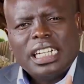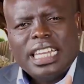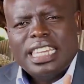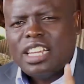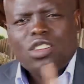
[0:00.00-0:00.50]

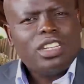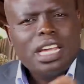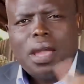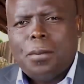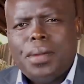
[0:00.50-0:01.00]
that
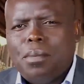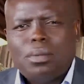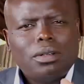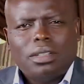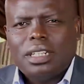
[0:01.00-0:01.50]
today
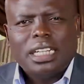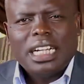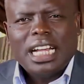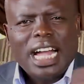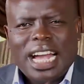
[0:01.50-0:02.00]
people
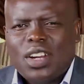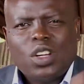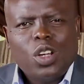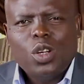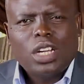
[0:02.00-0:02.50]
are
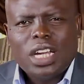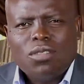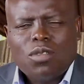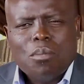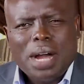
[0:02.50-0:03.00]
not looking
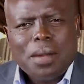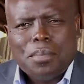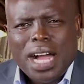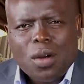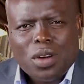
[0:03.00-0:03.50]
for
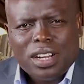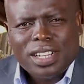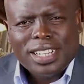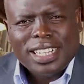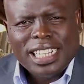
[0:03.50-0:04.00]
manpower.
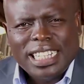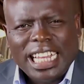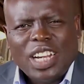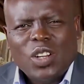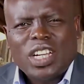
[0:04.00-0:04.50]
They
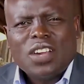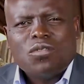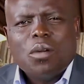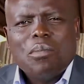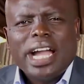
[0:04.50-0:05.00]
are looking
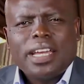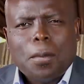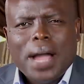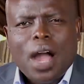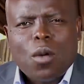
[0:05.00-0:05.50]
for
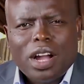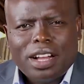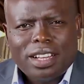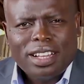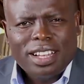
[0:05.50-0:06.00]
mind power.
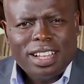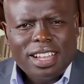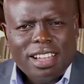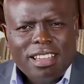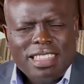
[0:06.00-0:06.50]

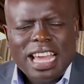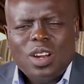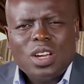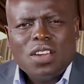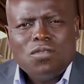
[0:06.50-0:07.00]
They are
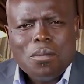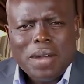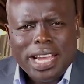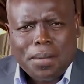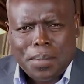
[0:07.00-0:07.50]
looking for
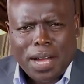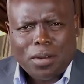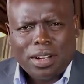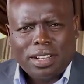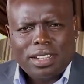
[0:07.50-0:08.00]
mind
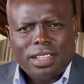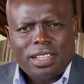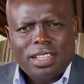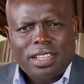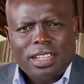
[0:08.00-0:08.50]
power.
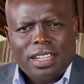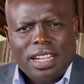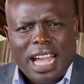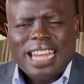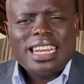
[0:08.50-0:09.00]

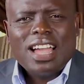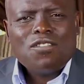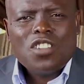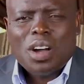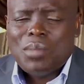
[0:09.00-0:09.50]
And
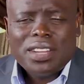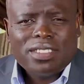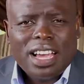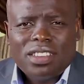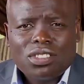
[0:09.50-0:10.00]
therefore I
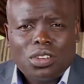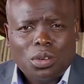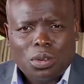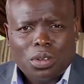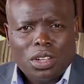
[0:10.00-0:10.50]
must ask
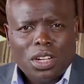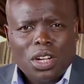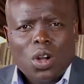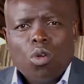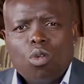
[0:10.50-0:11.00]
you,
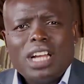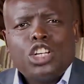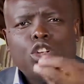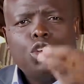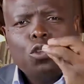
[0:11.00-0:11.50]

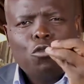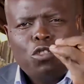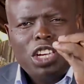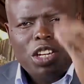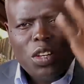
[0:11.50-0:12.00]
what do you
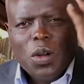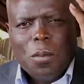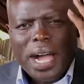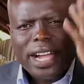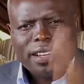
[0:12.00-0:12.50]
feed your
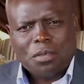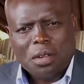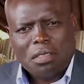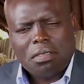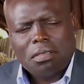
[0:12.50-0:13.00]
mind
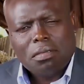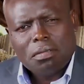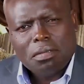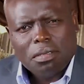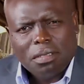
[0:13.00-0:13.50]
with?
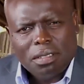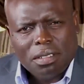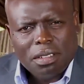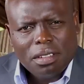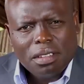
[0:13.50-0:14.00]

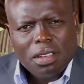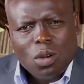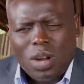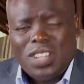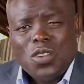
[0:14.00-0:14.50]

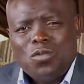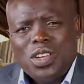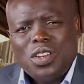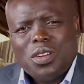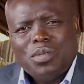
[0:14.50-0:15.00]
What do you
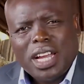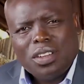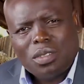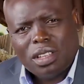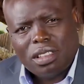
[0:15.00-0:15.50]
feed your
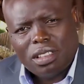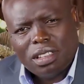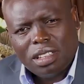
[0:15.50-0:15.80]
mind with?